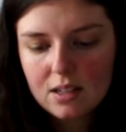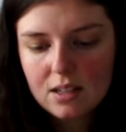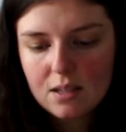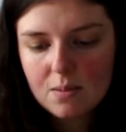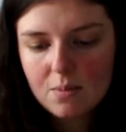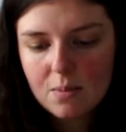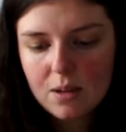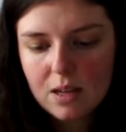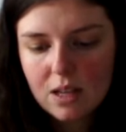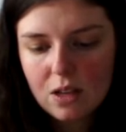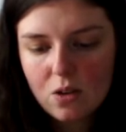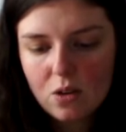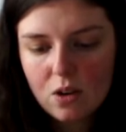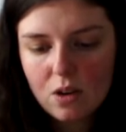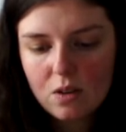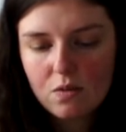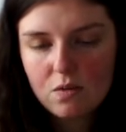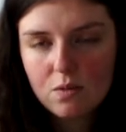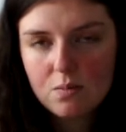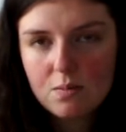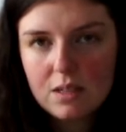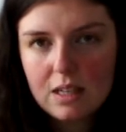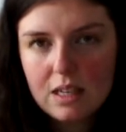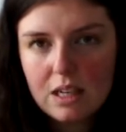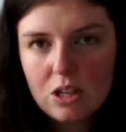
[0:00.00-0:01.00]
Somebody got it
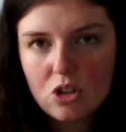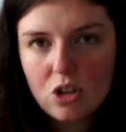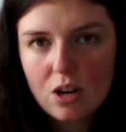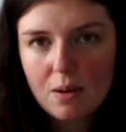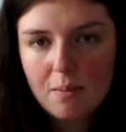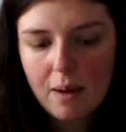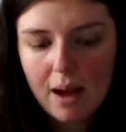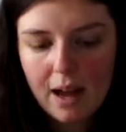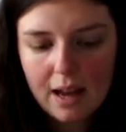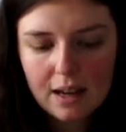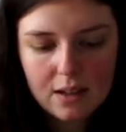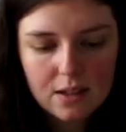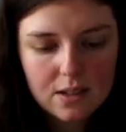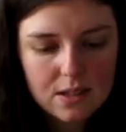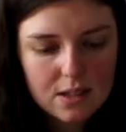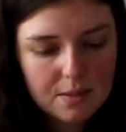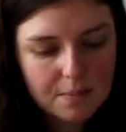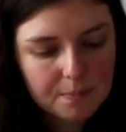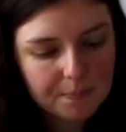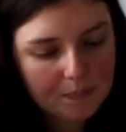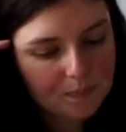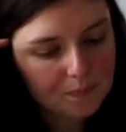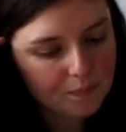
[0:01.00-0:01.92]
from TJ Maxx.